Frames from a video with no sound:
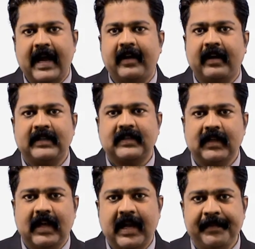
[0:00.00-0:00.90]

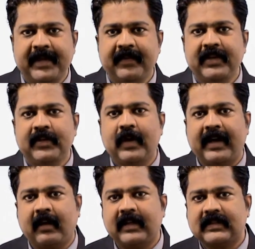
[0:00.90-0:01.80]
address. I am giving you
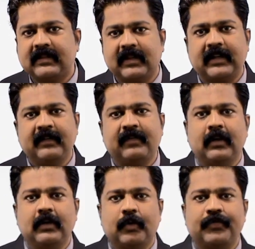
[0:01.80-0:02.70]
address in
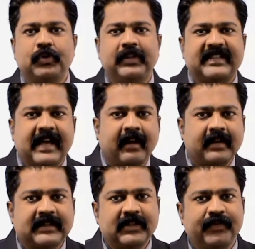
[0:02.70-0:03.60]
front of you. This
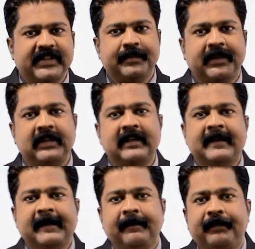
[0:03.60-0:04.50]
address is visible.
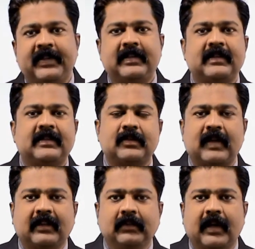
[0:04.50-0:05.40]
This is
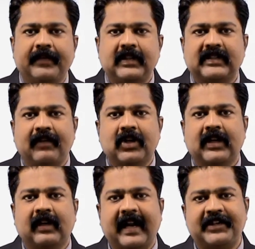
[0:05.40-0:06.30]
Swatantryaveer
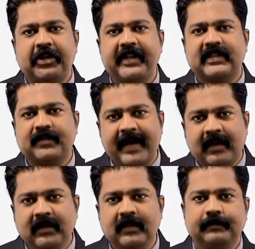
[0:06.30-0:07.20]
Savarkar Rashtriya Smarak